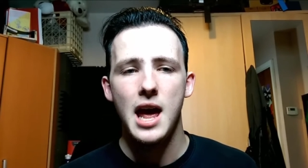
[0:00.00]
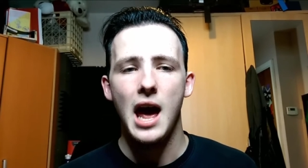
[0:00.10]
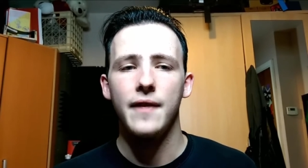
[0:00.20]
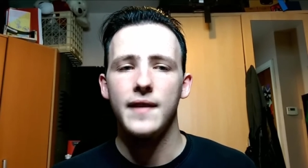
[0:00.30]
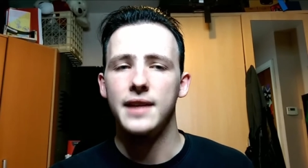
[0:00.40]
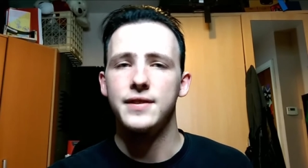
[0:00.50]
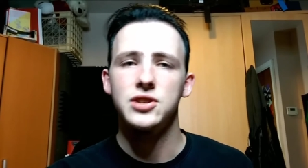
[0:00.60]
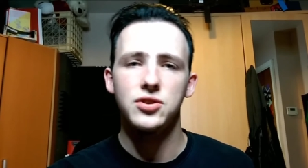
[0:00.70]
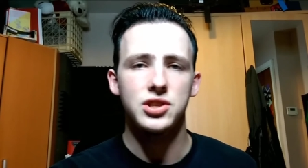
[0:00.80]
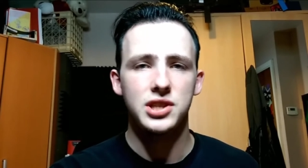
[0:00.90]
and then if
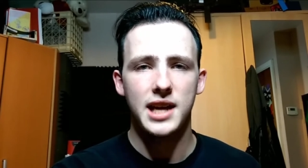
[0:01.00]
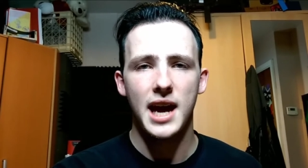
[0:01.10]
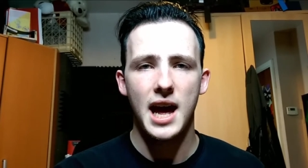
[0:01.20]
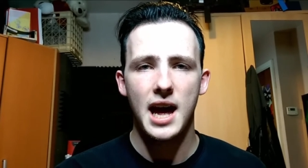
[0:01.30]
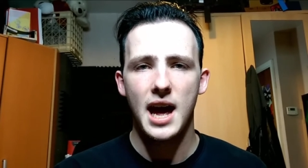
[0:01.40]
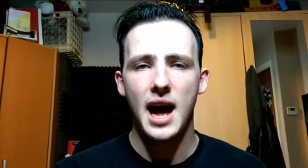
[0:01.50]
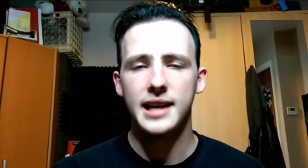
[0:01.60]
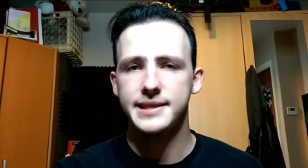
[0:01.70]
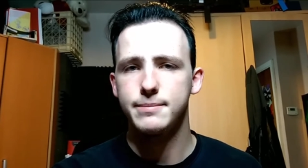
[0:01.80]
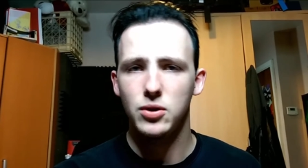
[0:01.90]
it doesn't get
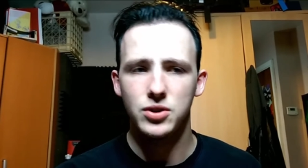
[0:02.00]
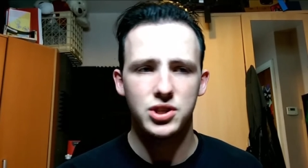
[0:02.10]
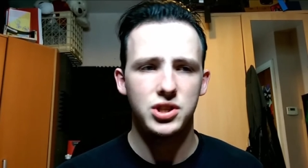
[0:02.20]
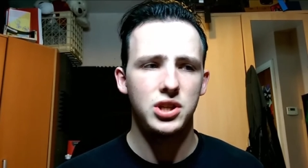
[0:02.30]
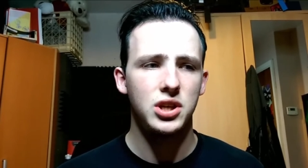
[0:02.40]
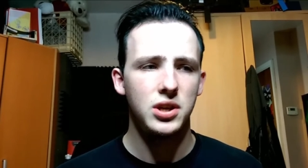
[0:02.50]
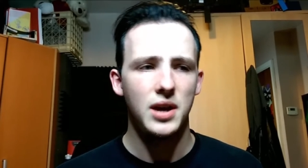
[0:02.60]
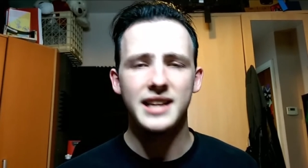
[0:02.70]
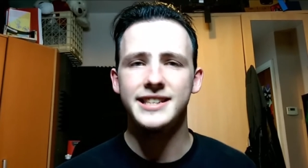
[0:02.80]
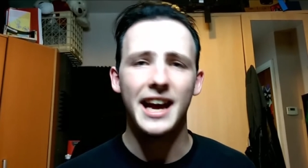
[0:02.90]
as much
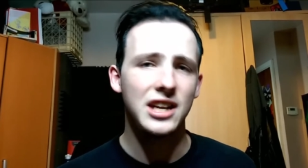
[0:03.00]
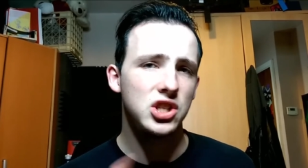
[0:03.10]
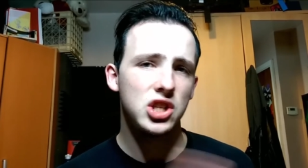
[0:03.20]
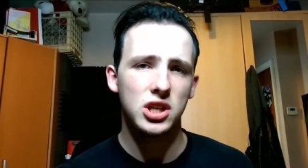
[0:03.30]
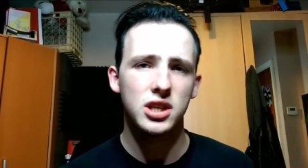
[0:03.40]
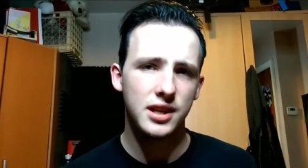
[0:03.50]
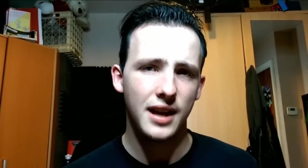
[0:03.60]
attention,